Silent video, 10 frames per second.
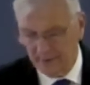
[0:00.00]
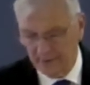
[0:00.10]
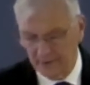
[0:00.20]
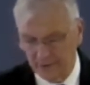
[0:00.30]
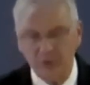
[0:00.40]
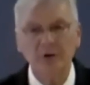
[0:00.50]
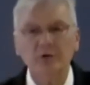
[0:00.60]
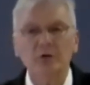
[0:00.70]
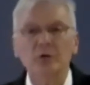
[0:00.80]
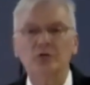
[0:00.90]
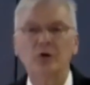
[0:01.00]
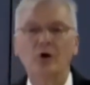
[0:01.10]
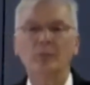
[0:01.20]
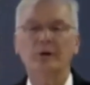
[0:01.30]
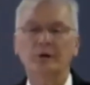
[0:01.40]
You can do so
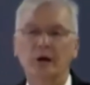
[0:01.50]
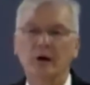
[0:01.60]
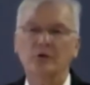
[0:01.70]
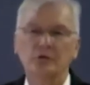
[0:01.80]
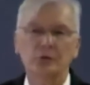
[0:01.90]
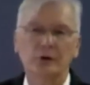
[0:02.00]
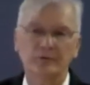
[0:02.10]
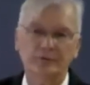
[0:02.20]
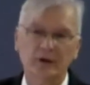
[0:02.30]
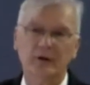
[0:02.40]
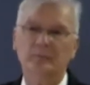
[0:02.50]
because you have come